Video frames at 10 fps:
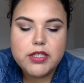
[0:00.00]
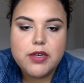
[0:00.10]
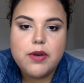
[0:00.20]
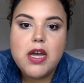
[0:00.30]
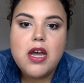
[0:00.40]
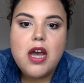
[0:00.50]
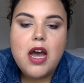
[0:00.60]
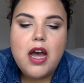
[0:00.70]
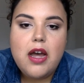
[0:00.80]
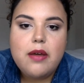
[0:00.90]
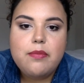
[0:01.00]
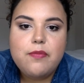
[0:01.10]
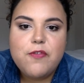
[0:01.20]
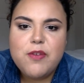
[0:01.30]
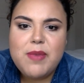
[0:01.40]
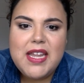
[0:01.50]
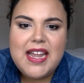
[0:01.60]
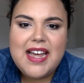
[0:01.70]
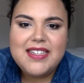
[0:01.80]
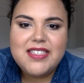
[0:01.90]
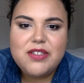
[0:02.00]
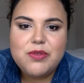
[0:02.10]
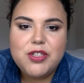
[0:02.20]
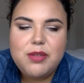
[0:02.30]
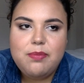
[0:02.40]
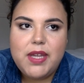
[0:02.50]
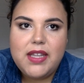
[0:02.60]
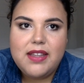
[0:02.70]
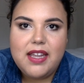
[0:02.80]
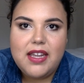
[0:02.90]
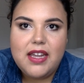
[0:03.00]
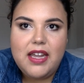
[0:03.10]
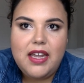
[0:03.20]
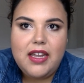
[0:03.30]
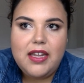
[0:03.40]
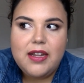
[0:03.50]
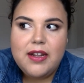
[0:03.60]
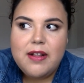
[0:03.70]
So for me, it hasn't really been like a